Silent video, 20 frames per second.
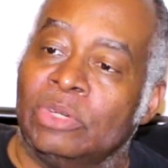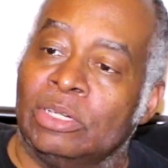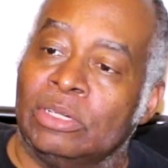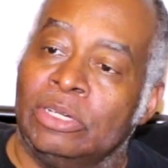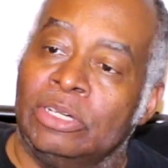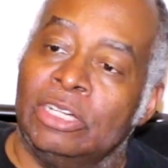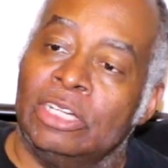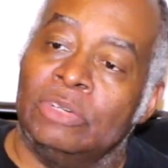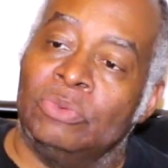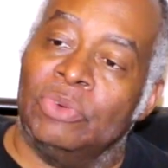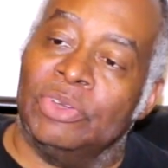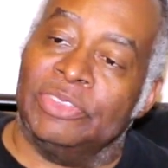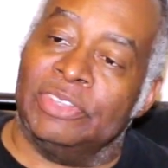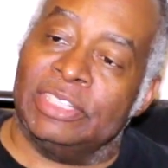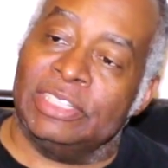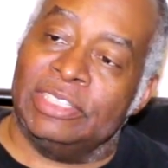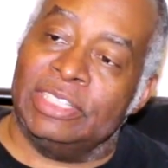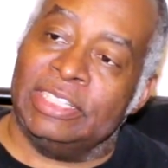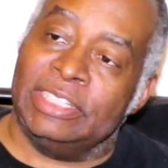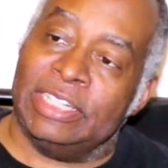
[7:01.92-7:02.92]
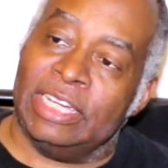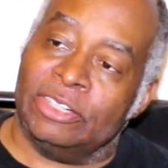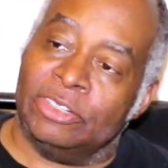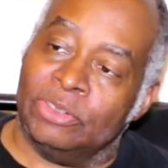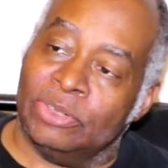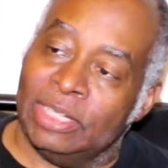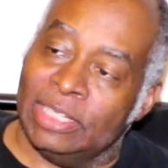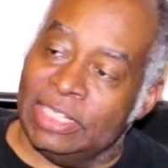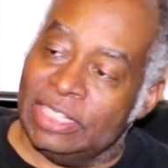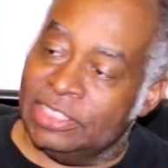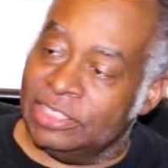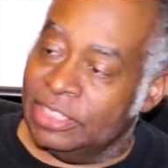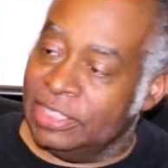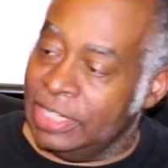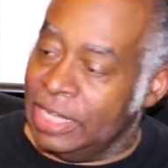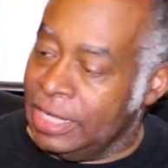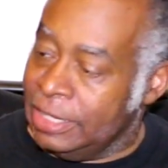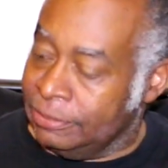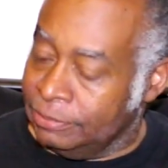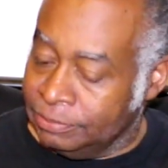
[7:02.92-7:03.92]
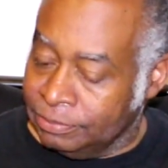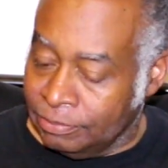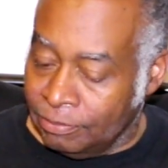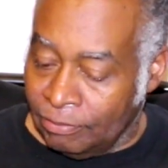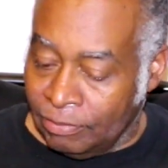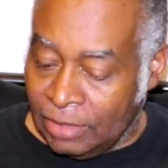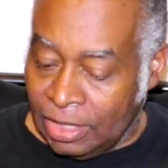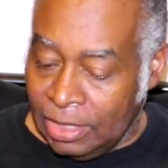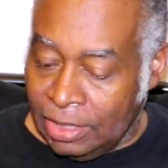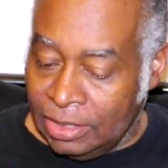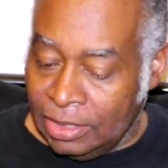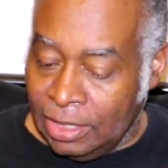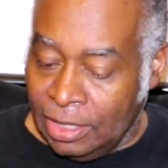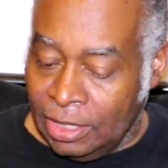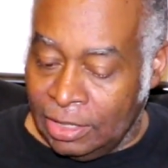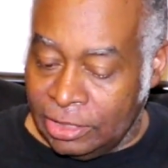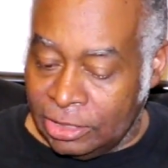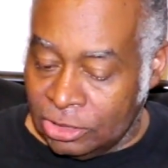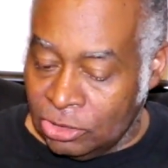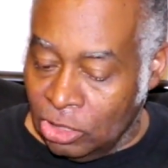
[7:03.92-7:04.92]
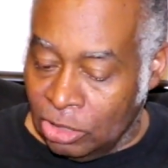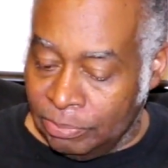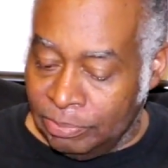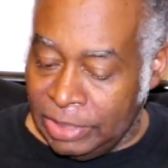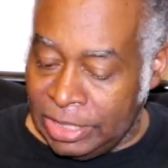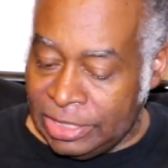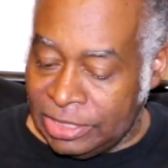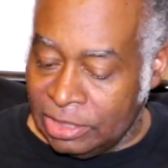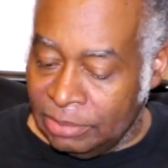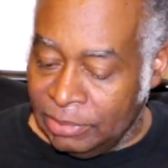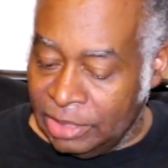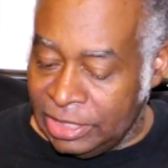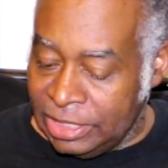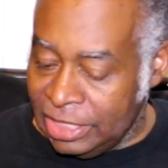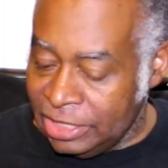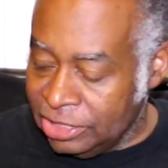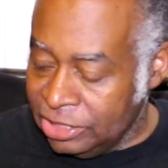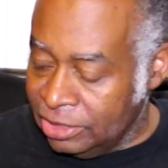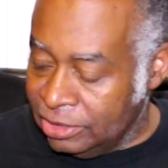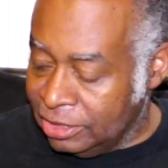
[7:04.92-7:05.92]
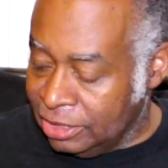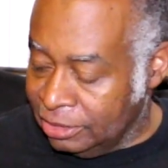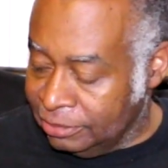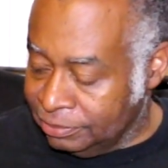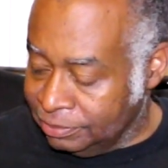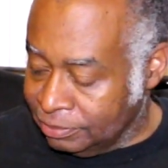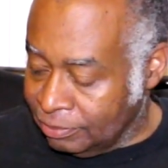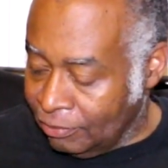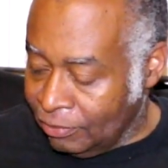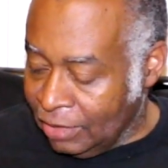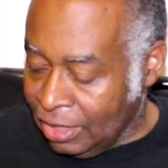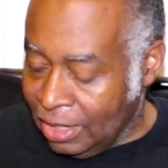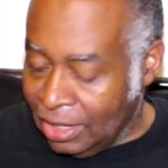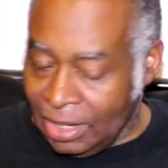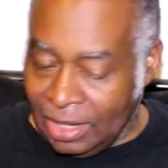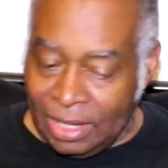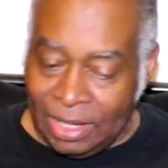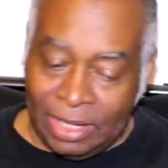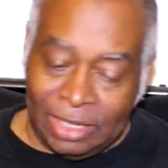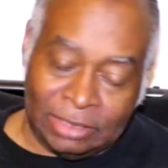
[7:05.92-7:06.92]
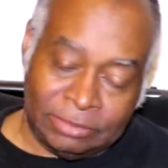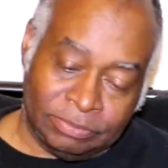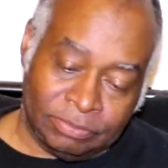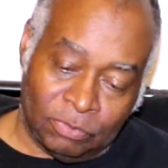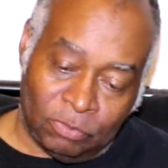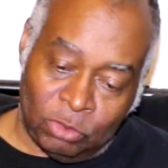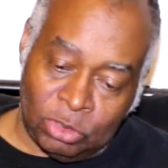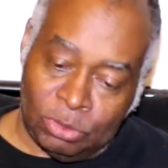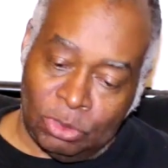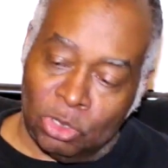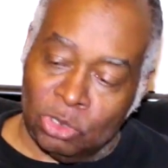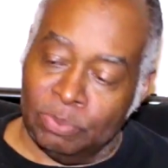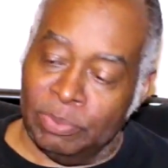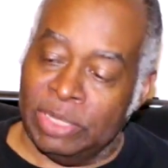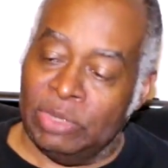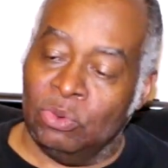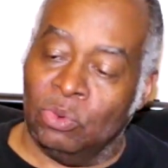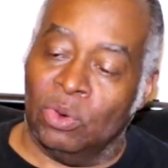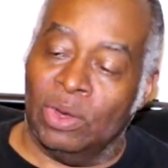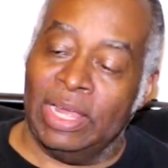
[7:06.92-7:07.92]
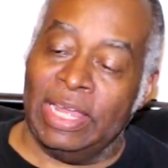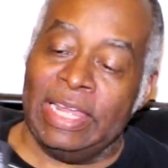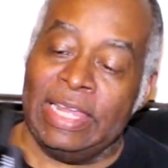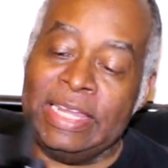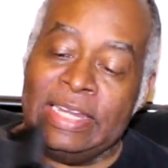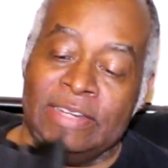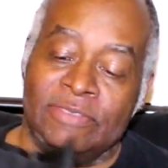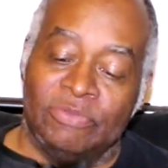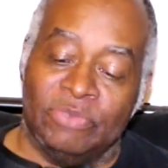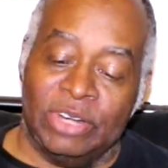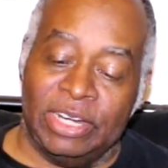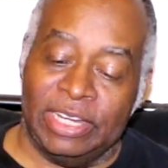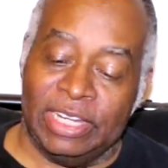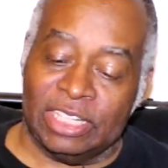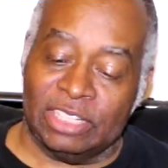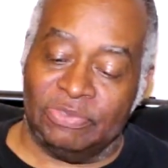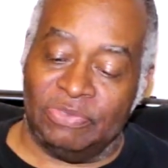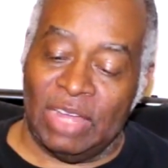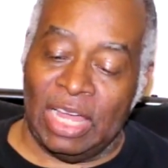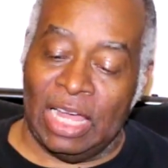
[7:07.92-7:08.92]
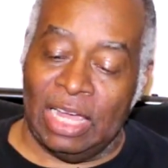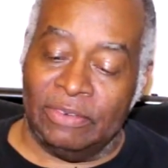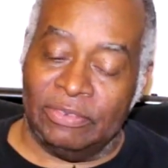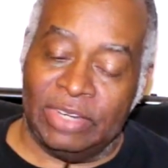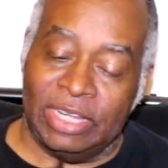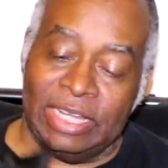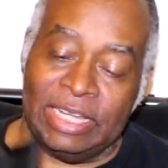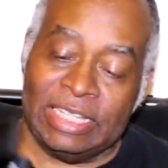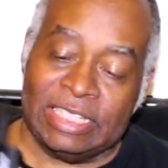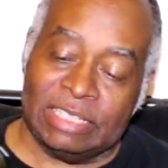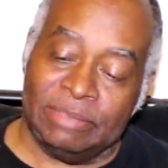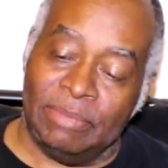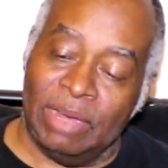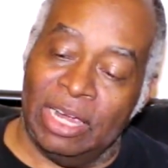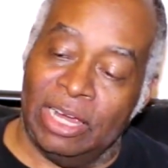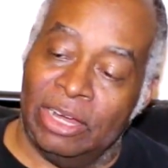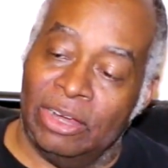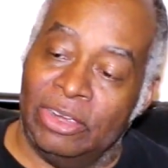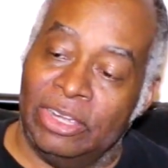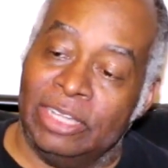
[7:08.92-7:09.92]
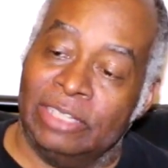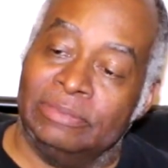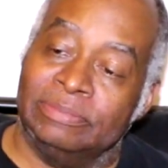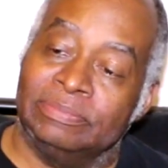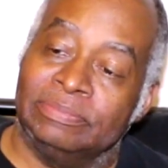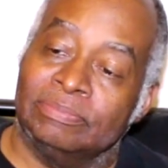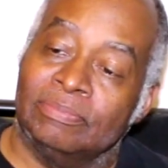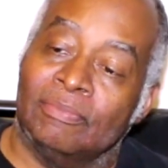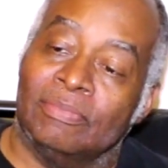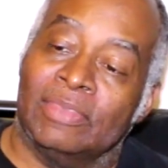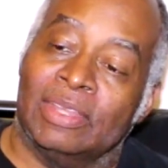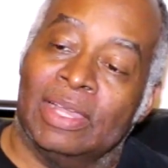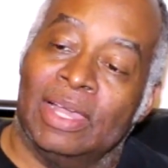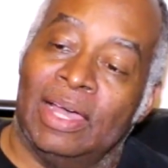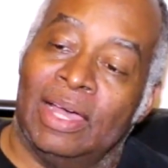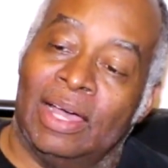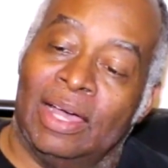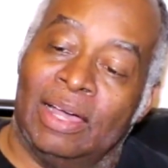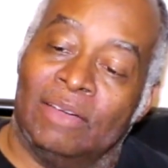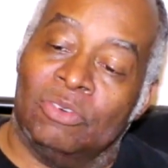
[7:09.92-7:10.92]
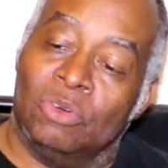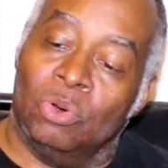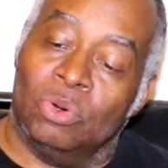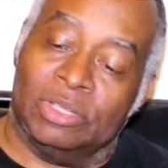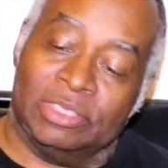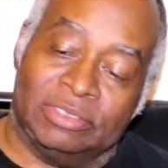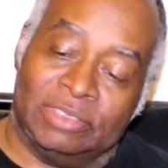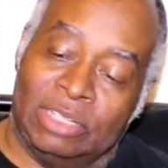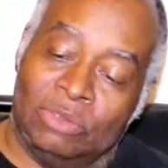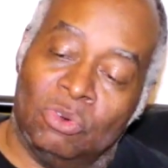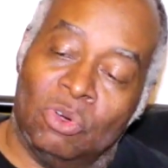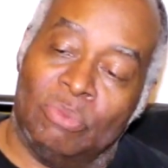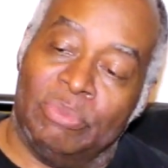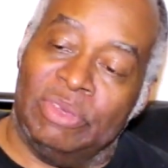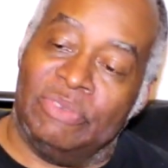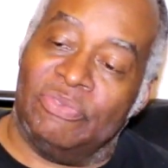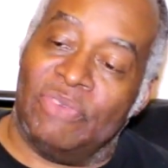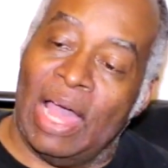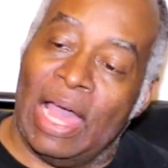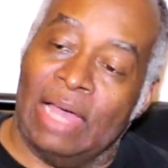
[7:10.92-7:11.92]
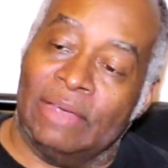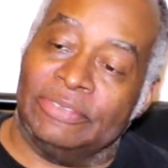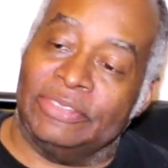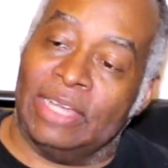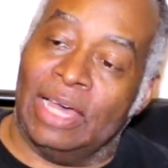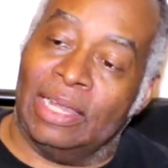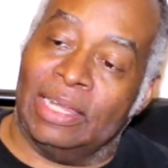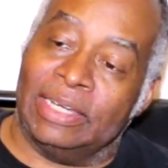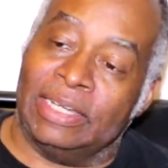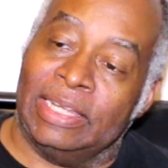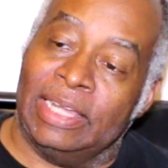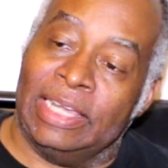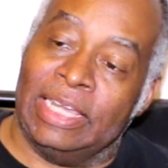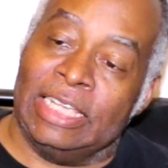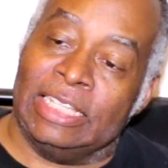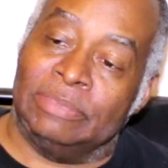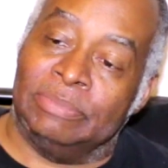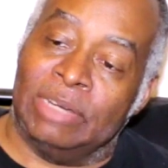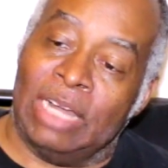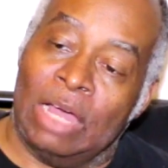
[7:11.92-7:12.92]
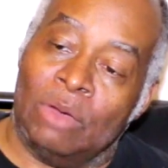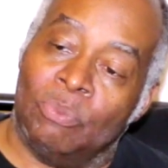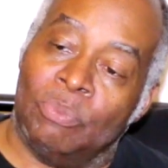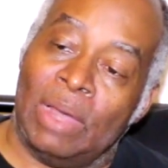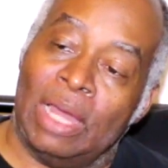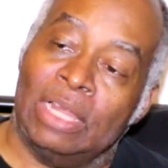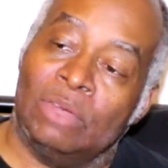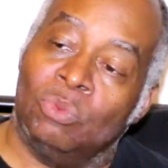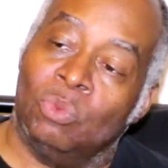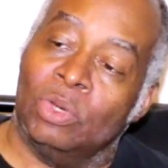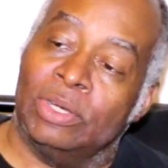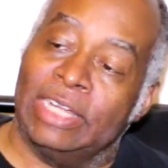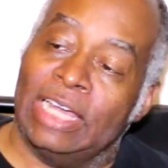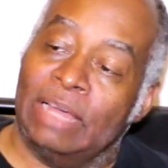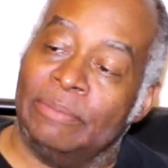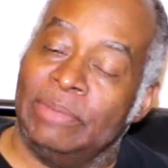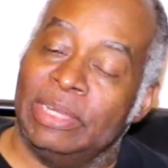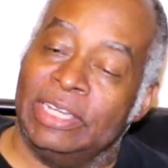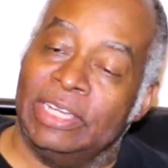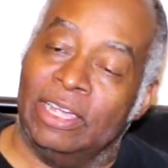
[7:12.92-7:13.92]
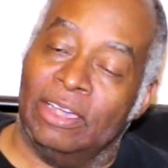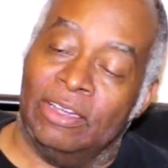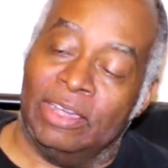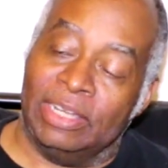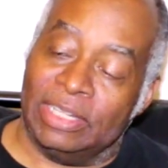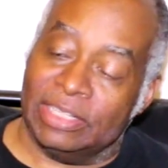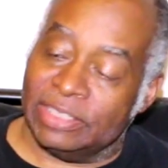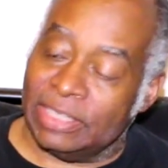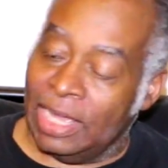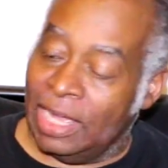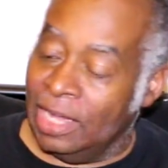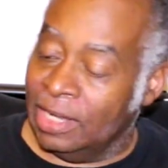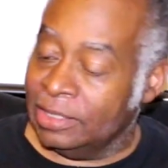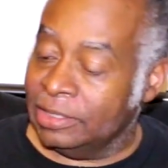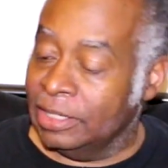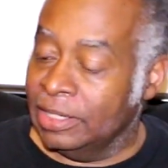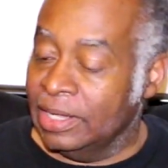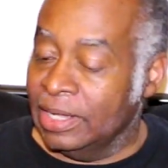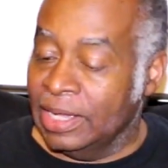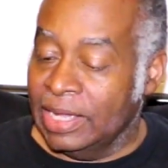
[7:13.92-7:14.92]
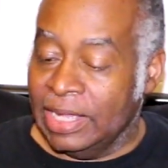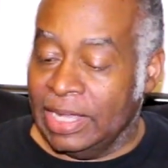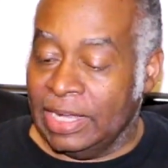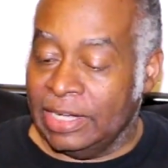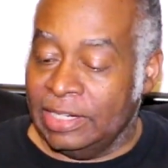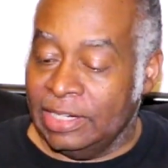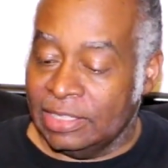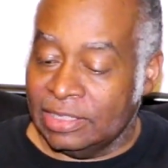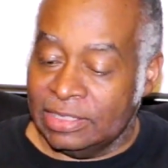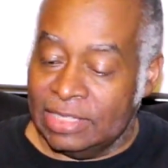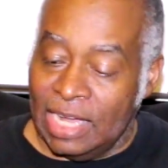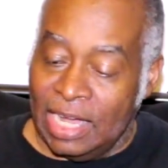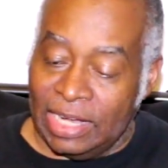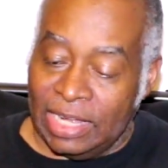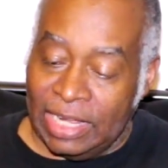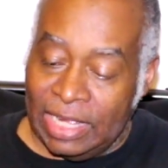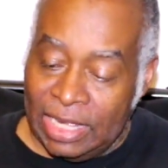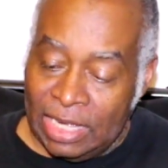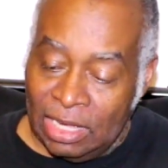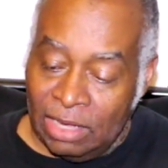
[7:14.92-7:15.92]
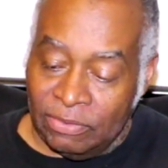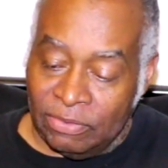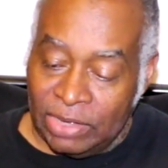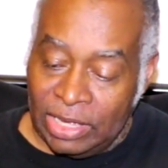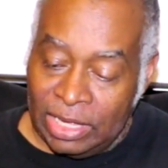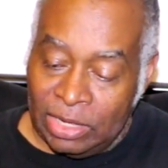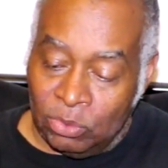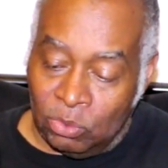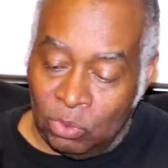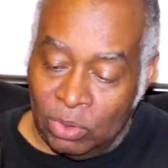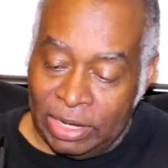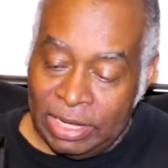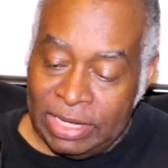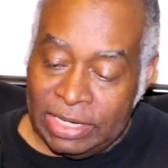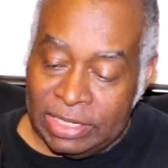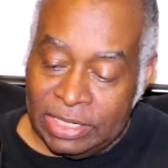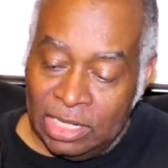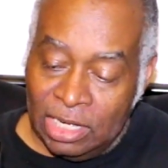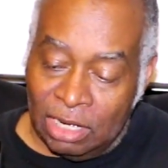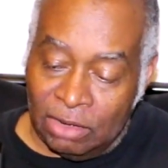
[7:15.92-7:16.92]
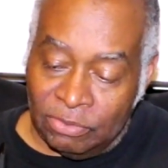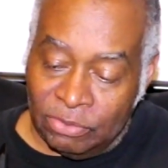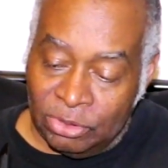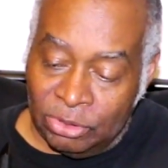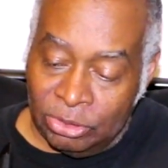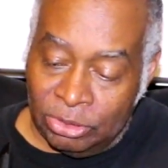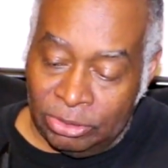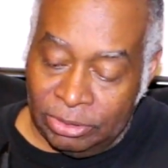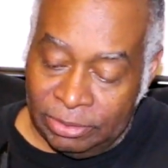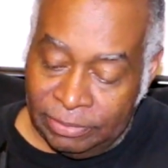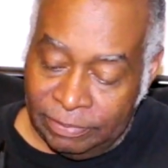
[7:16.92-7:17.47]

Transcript: real good with this detector, at least today. There's going to be some additions. We're supposed to be rain for the next 5 days in my area. Of course, it won't be 5 solid days, but I probably will not be carrying this out. It does not have a rain cover,